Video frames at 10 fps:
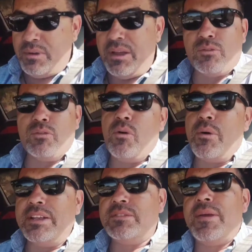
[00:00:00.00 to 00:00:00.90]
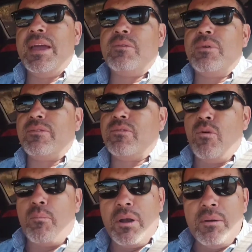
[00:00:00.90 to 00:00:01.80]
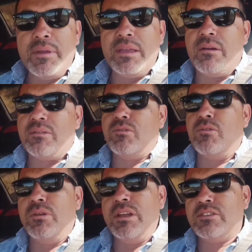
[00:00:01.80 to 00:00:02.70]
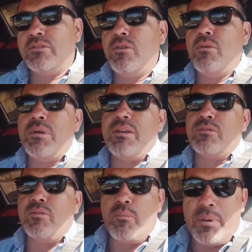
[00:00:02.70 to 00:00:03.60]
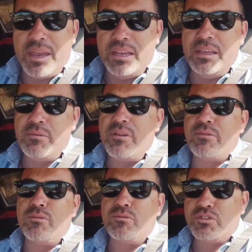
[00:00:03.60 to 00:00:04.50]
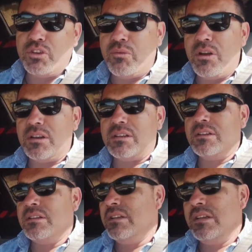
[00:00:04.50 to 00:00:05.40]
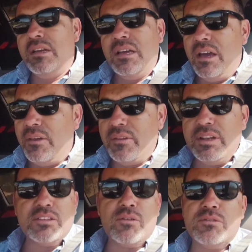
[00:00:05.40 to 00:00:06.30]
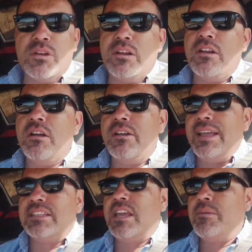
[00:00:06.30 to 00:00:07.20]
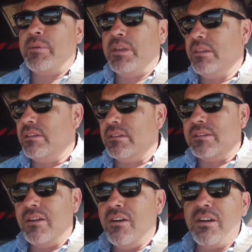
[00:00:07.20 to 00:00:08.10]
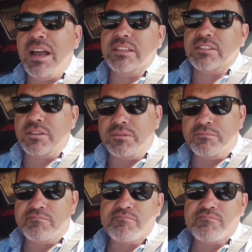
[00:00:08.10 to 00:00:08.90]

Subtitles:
We have to know HVAC, we have to know plumbing, we have to know electrical, we have to know painting, we have to know sheetrock. The list goes on and on, landscaping and all kinds of stuff.